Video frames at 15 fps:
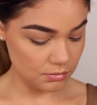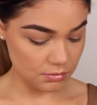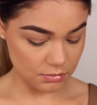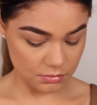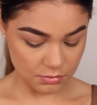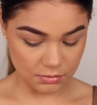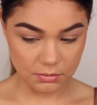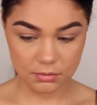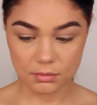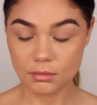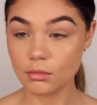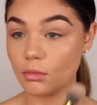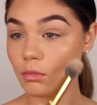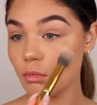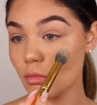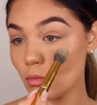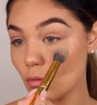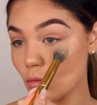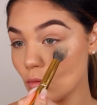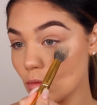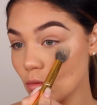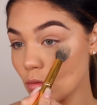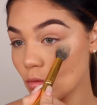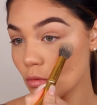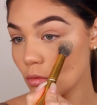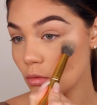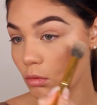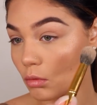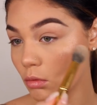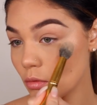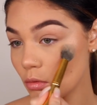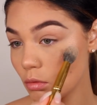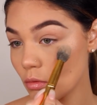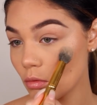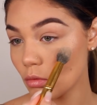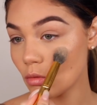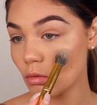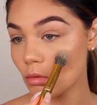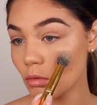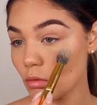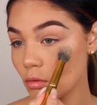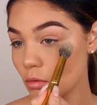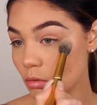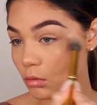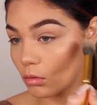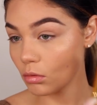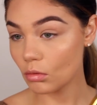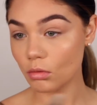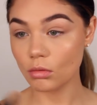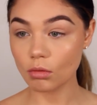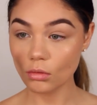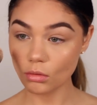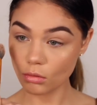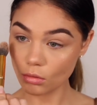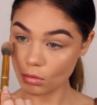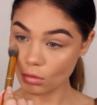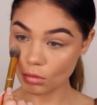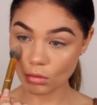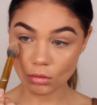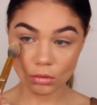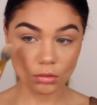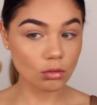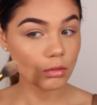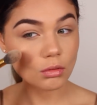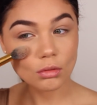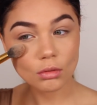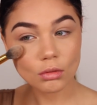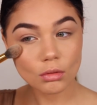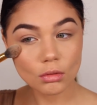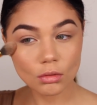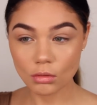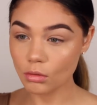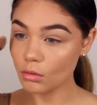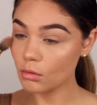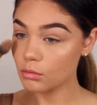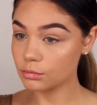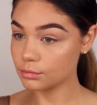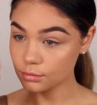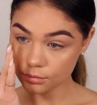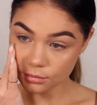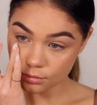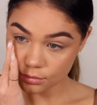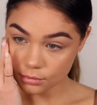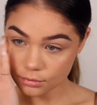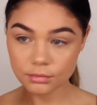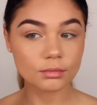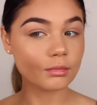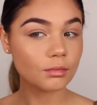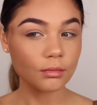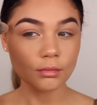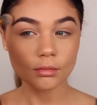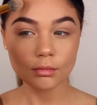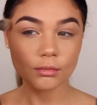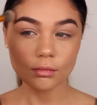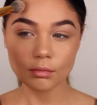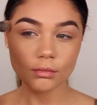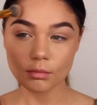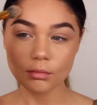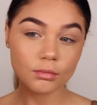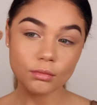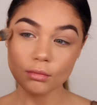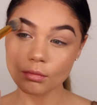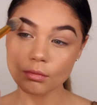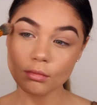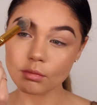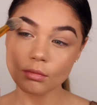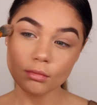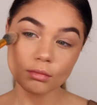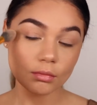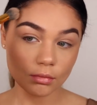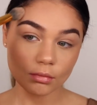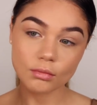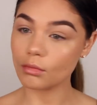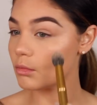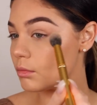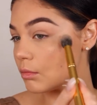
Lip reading: Nothing is said.